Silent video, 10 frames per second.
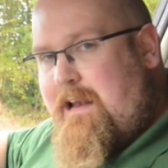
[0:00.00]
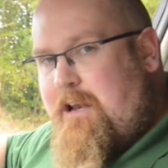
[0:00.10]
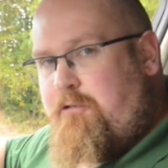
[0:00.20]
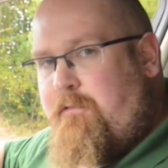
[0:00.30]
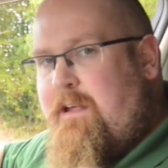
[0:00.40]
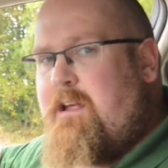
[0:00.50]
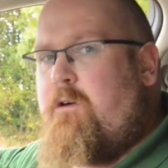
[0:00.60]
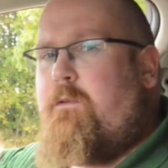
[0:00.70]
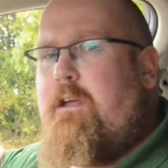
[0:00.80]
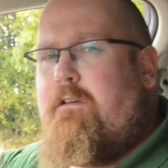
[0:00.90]
electric
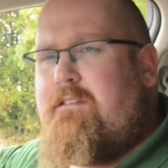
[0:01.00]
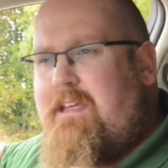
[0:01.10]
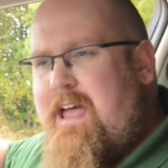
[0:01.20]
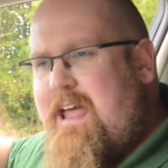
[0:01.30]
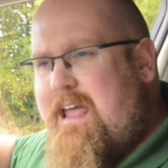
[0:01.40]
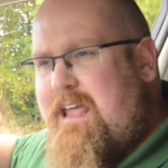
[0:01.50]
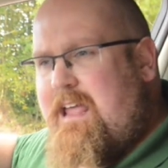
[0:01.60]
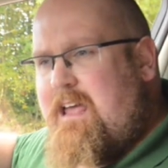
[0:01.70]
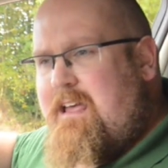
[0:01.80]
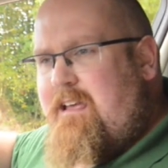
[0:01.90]
vehicle, there is
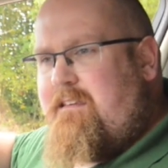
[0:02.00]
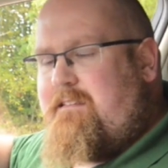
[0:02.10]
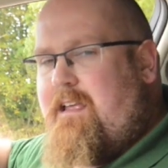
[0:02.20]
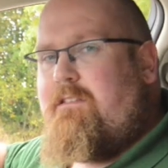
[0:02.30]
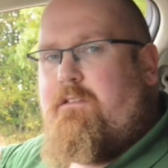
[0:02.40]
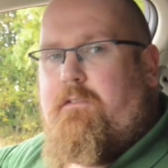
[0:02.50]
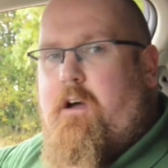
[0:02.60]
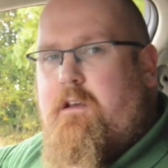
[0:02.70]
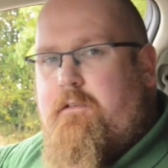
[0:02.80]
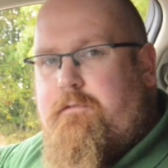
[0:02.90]
a sense of
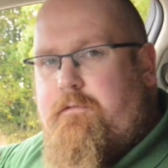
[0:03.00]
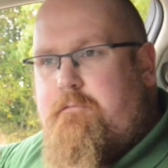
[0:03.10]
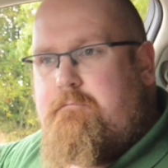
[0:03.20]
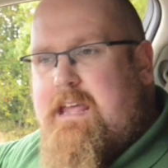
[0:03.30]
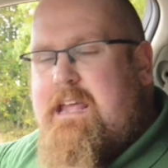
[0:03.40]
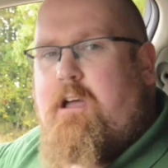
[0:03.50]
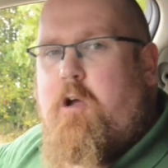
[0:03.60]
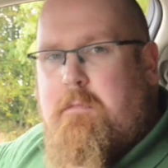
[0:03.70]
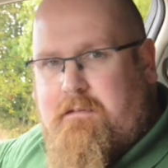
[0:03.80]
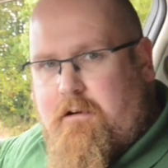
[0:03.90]
kind of
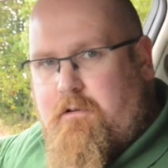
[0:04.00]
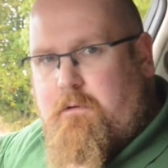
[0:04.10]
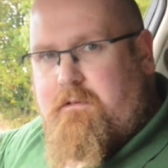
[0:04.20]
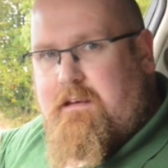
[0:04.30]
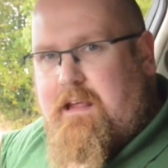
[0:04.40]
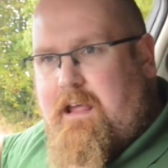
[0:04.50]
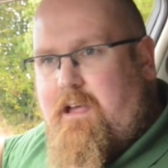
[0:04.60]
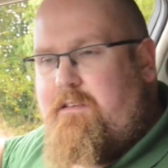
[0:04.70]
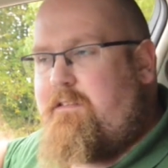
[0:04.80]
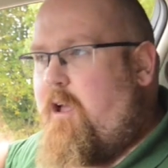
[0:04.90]
eco materials in
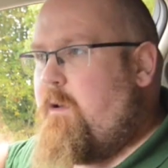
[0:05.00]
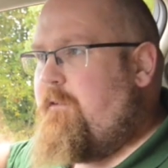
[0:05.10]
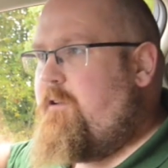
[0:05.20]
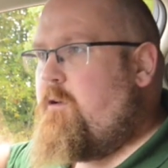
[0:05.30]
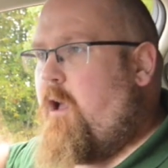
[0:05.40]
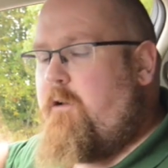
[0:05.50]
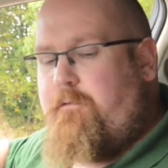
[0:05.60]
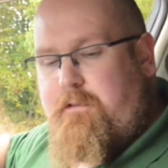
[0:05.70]
here. So if you go for